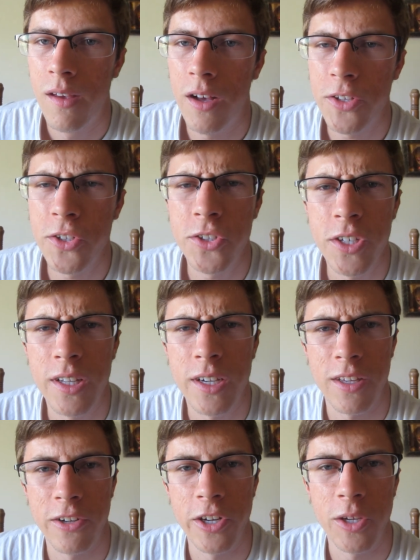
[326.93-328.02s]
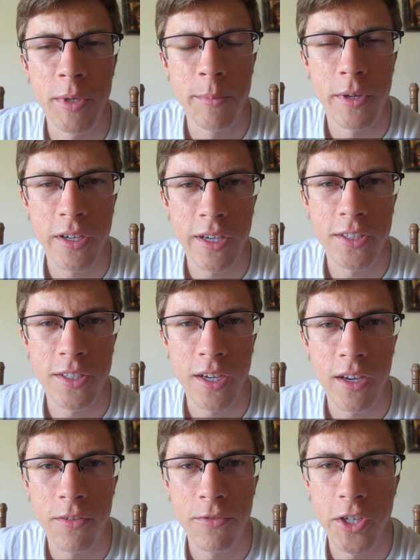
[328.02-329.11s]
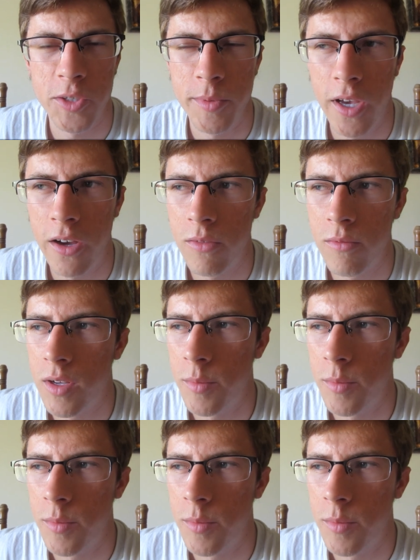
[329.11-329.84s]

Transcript: Also, seeing like the Greek people at K-State kind of freaks me out.